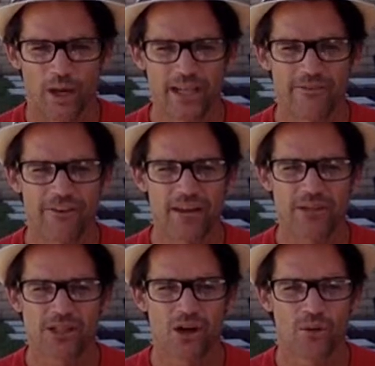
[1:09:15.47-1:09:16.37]

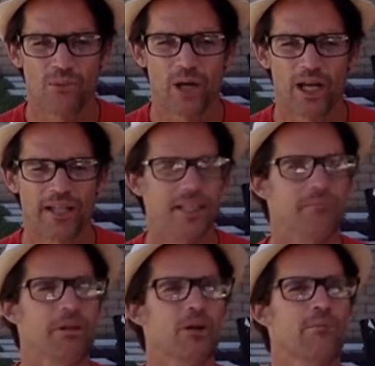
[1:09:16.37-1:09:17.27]
famous home run did
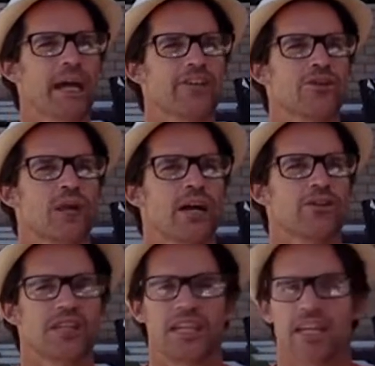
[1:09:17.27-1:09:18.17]
Bill
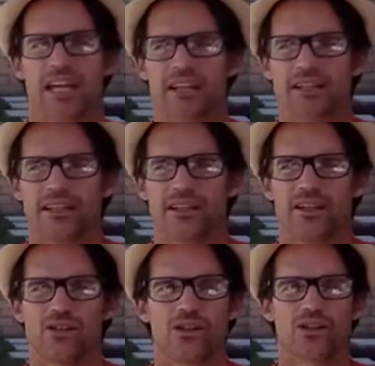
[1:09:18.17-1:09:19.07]
Mazeroski hit?
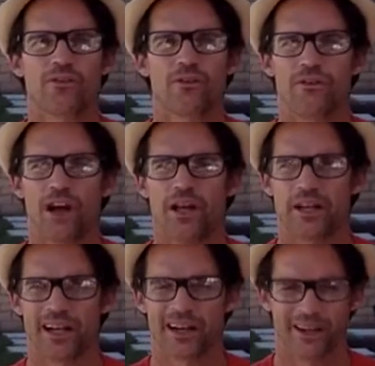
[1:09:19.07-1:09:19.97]
Just for fun
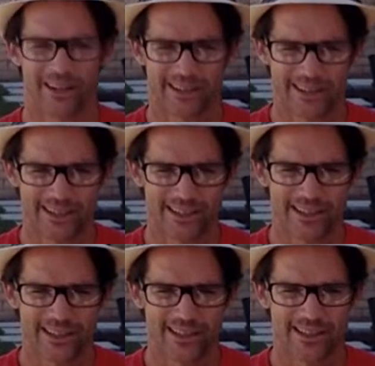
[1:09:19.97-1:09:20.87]
here.
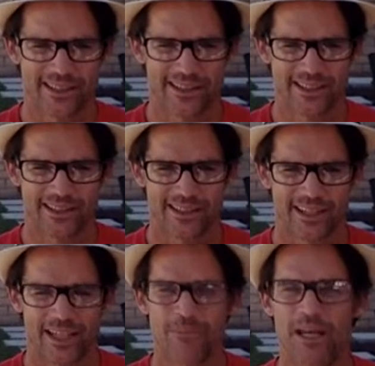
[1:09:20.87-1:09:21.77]

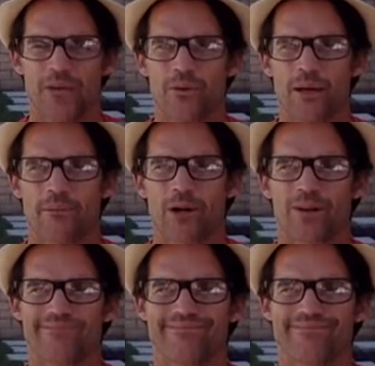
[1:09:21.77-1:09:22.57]
Anybody remember?